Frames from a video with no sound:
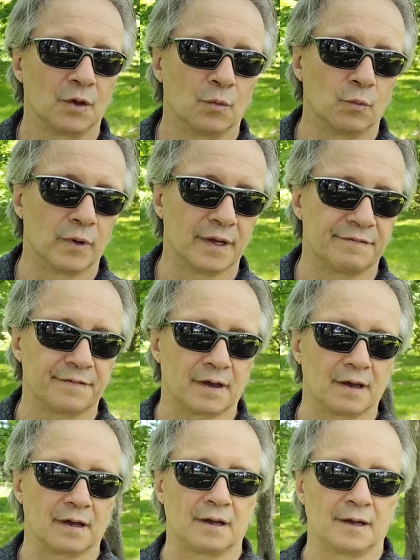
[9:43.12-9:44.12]
with
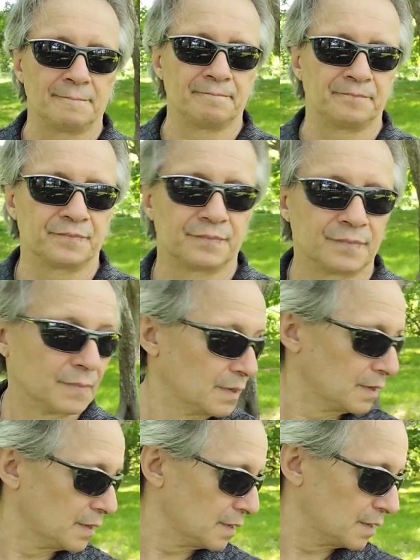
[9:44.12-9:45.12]

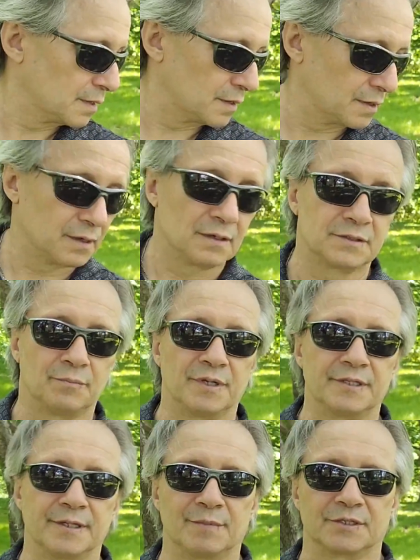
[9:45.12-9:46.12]
some
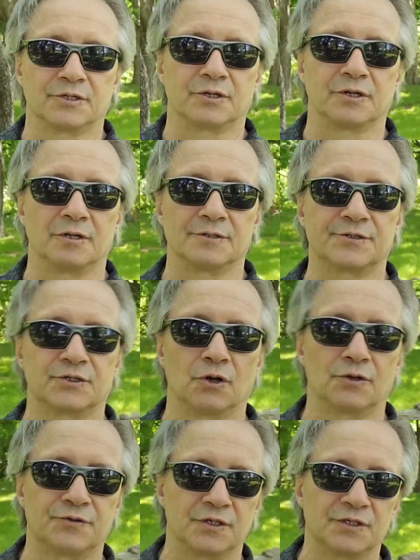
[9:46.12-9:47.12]
building materials.
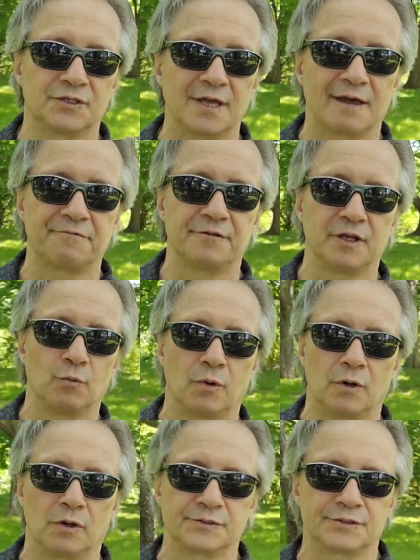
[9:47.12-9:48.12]
So this definitely
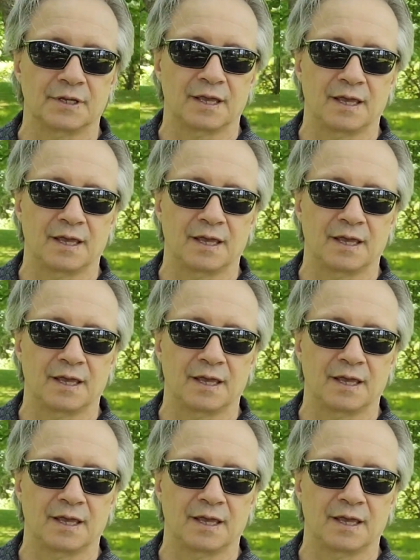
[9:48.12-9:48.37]
was